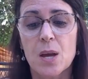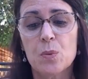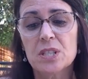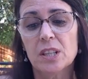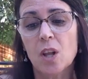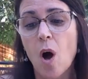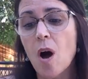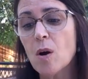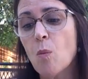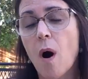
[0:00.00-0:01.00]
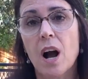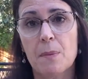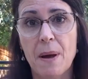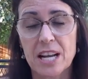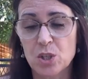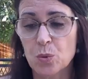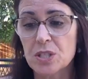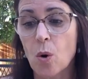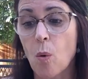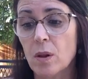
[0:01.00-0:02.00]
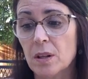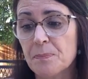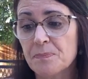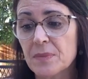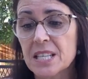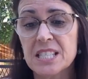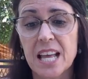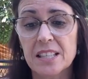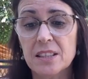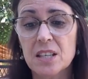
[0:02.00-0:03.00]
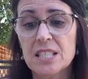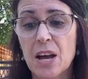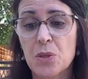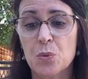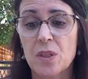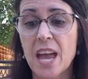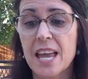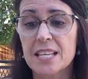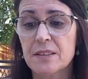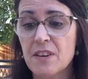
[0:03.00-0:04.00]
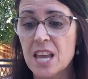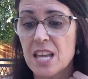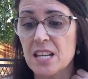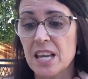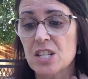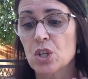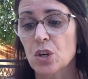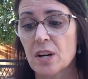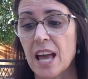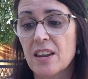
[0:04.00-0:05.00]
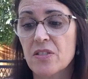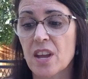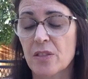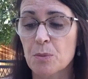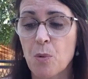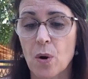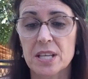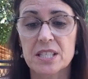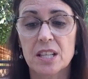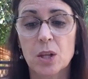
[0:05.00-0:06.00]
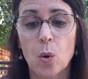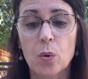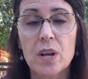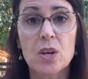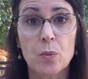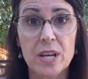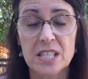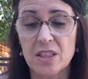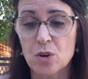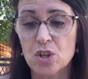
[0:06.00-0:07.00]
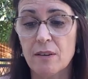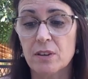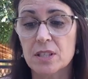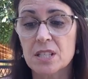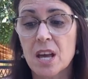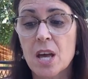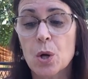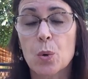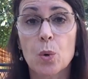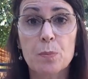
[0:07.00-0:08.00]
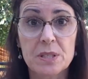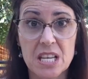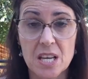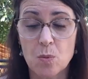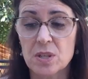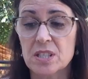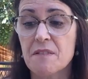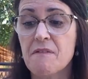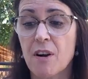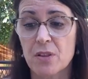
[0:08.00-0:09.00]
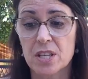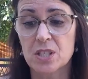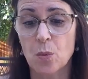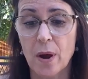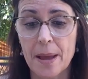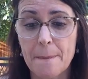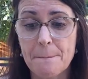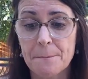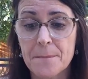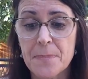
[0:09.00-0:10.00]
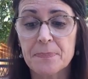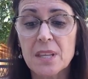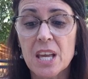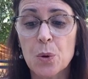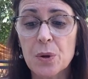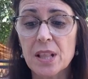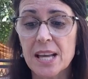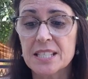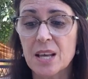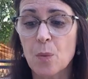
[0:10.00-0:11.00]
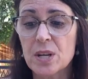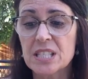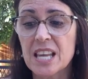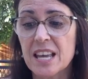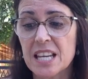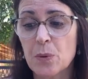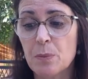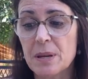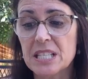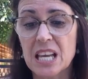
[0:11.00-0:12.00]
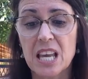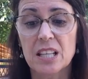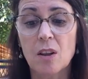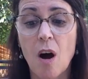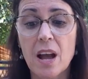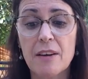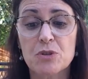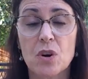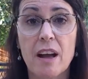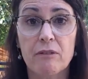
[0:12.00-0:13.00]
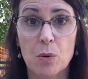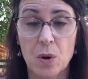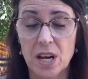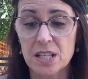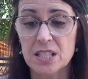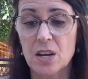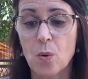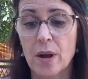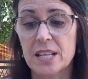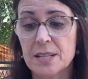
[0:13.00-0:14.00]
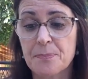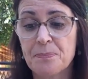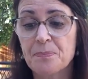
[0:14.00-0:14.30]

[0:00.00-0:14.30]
It was a long walk back to his hole. Stanley looked out through the haze of heat and dirt at the other boys, lowering and raising their shovels. Group D was the farthest away. He realized that once again he would be digging long after everyone else had quit.